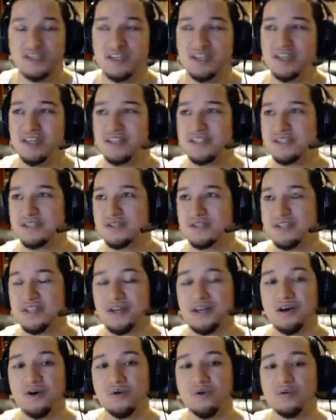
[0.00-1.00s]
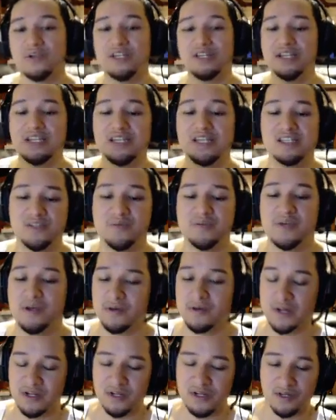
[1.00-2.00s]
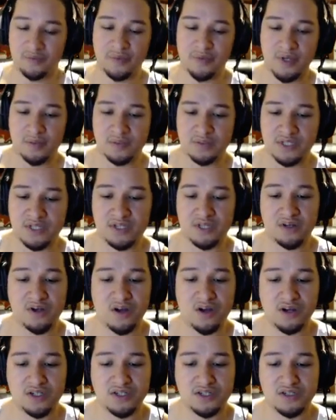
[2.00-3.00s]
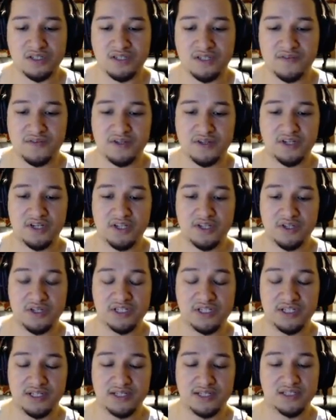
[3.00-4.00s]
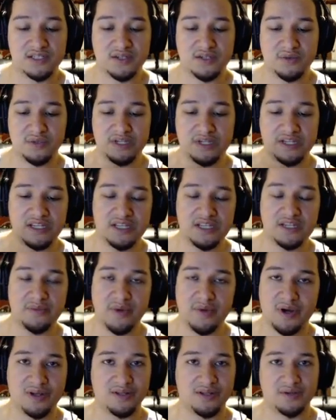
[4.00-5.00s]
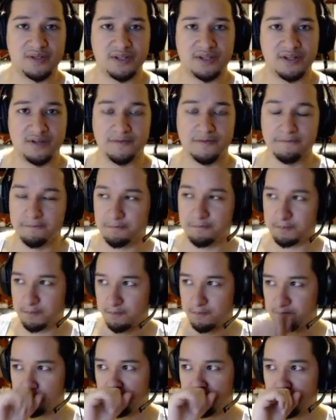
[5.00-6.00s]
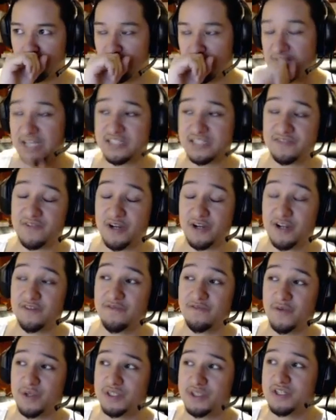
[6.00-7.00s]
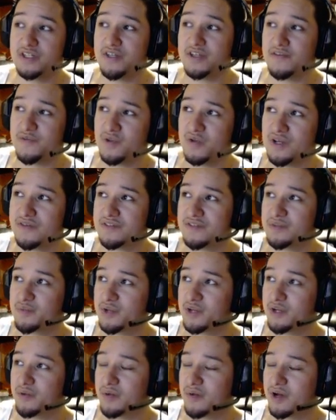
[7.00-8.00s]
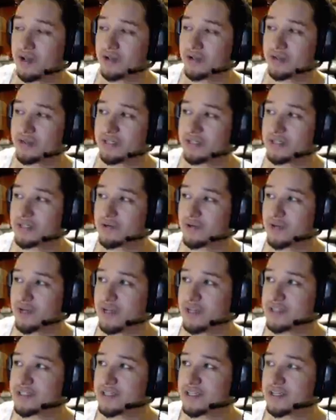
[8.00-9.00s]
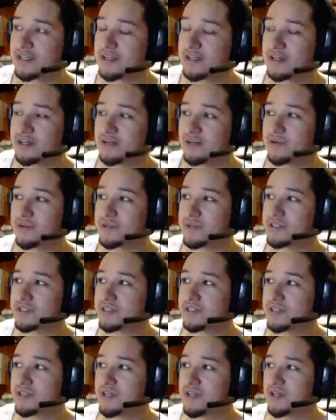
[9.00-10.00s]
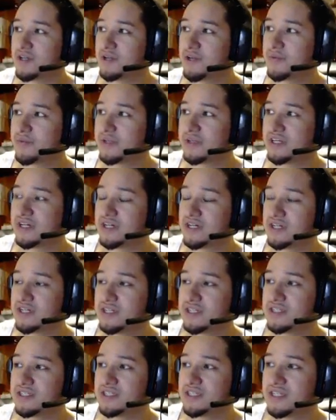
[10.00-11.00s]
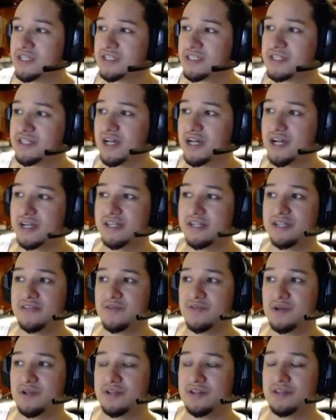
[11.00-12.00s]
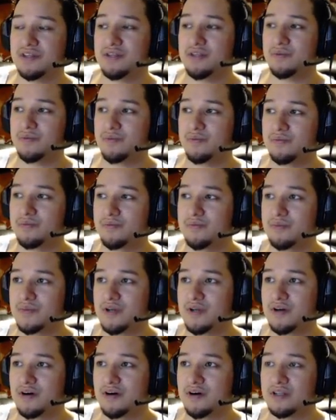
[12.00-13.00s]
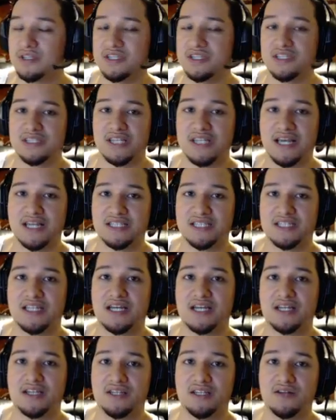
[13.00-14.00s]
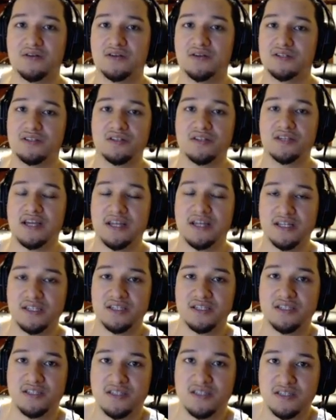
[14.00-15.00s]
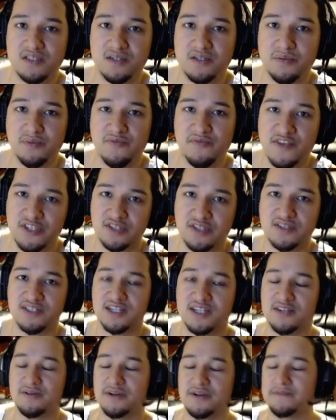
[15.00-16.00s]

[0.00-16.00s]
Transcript: So it's like, oh, we need to be able to kill archers if they're going to unison us, so we need Apollo in there. It's very unfortunate if you have to put Apollo as a Wizard, because it's not going to give you anything on the attack stack, you know, because attack is physical attack, right?